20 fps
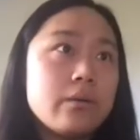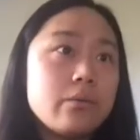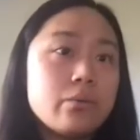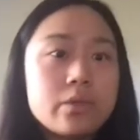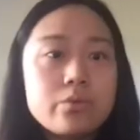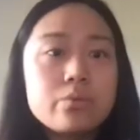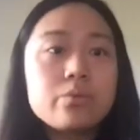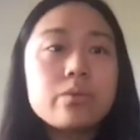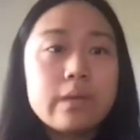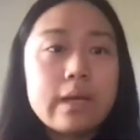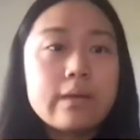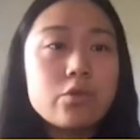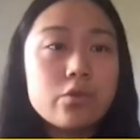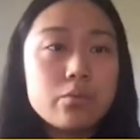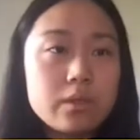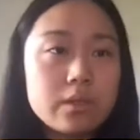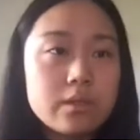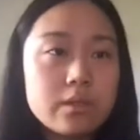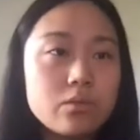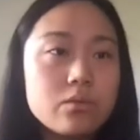which
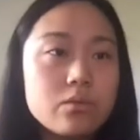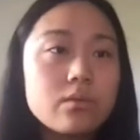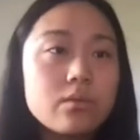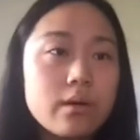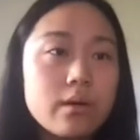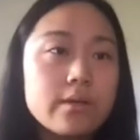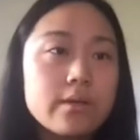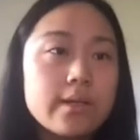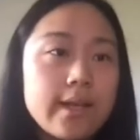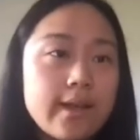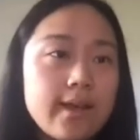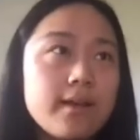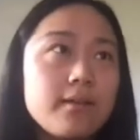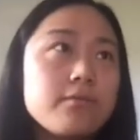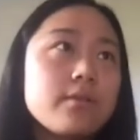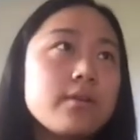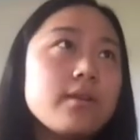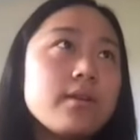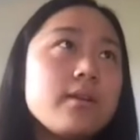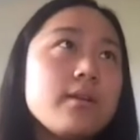actually we do already
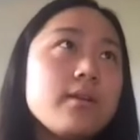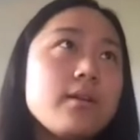have.